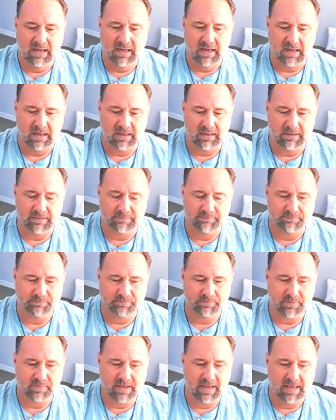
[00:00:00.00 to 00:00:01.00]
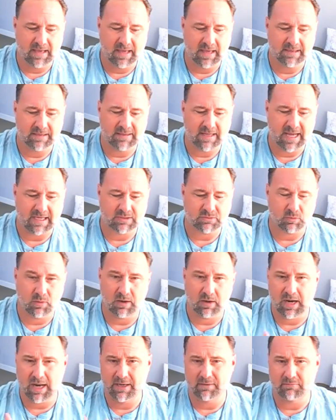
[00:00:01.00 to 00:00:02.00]
Um, and that's
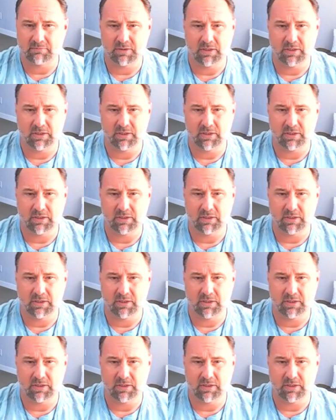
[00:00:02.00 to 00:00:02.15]
where I,